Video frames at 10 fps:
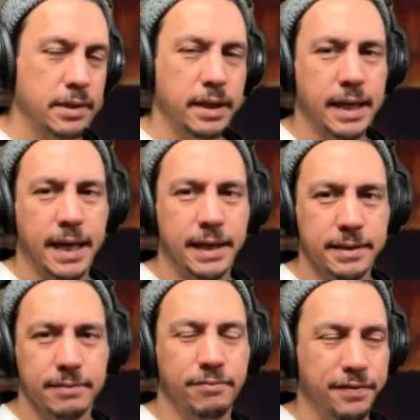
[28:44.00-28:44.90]
and so you can kind
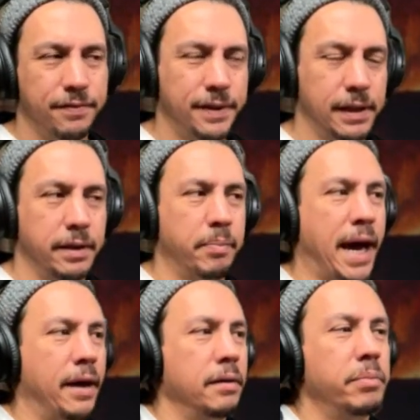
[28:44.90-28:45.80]
of feel the
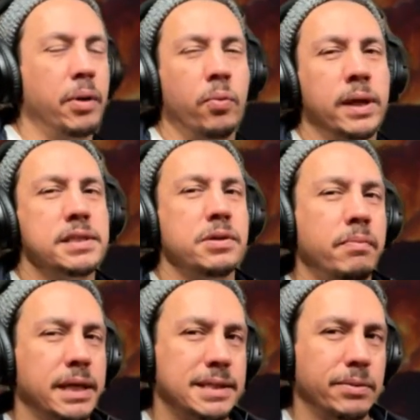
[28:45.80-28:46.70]
pattern, but once
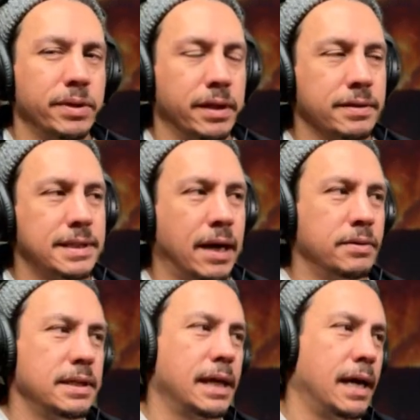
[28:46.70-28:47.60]
you mix it with other
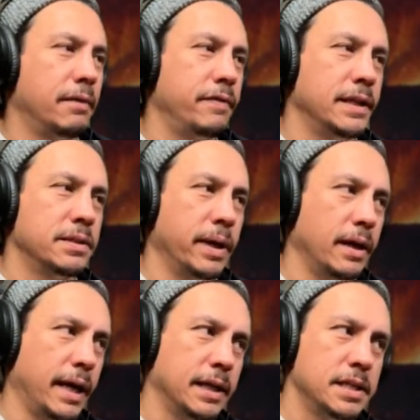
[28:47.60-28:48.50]
sounds, it kind of fades
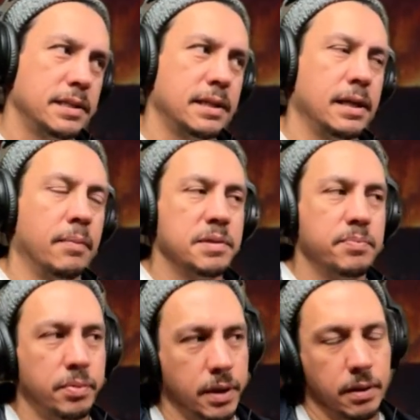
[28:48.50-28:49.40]
away. It just
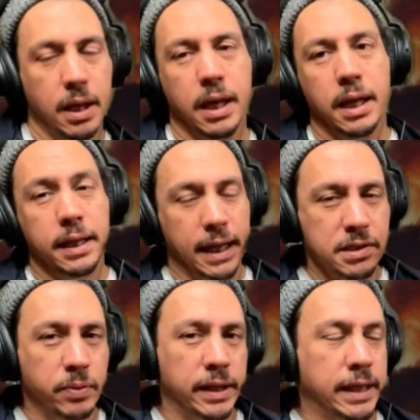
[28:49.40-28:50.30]
comes,
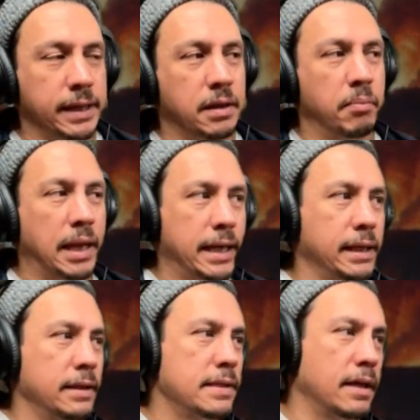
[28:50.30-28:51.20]
that's when like the
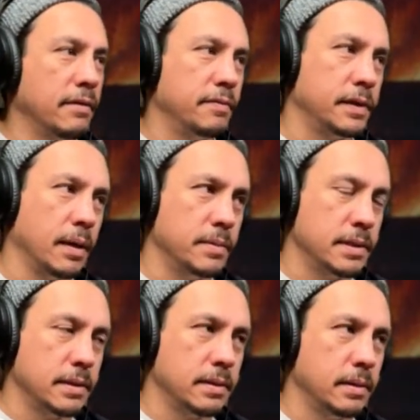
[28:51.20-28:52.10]
blending and stuff
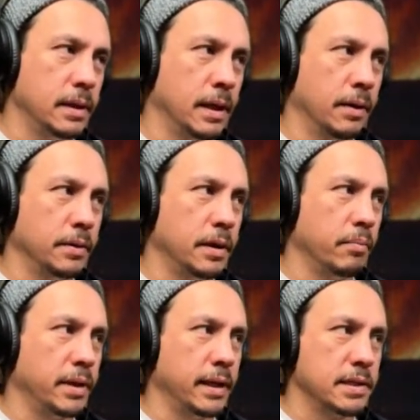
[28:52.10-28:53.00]
comes, you
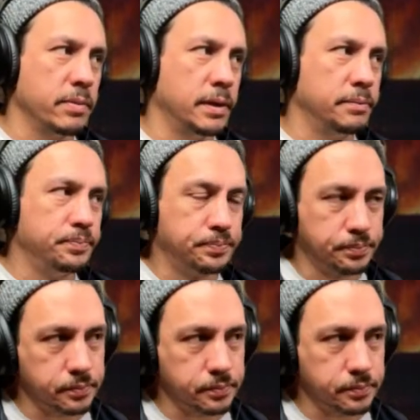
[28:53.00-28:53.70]
can play this one,